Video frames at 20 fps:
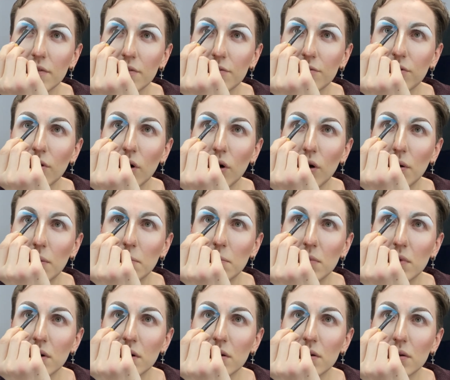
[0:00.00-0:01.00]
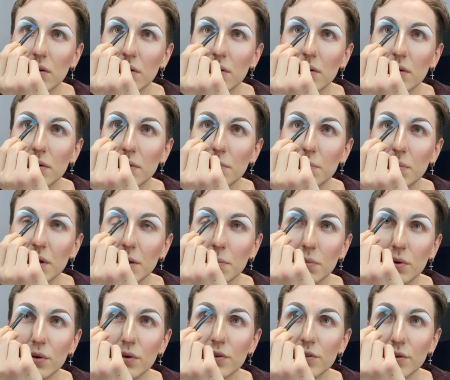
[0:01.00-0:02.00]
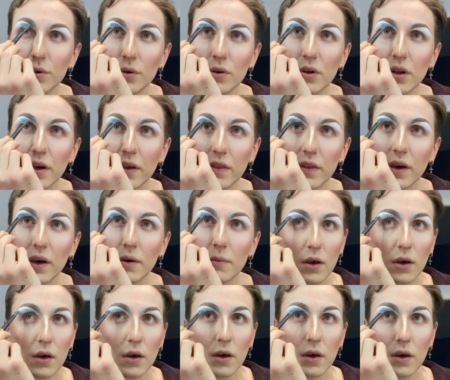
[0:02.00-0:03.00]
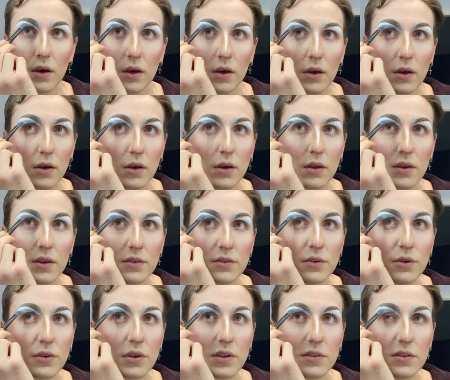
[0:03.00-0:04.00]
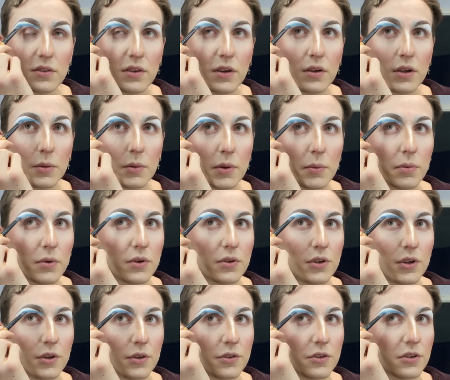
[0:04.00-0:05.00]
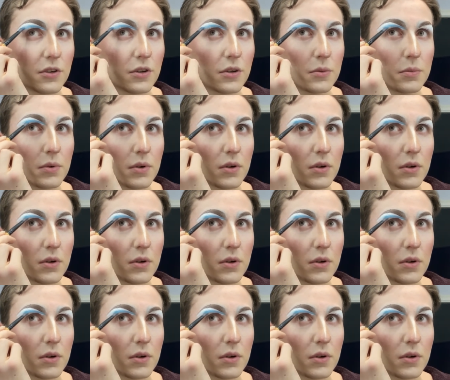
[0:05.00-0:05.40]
from people who talk like that. That's not necessarily people on YouTube.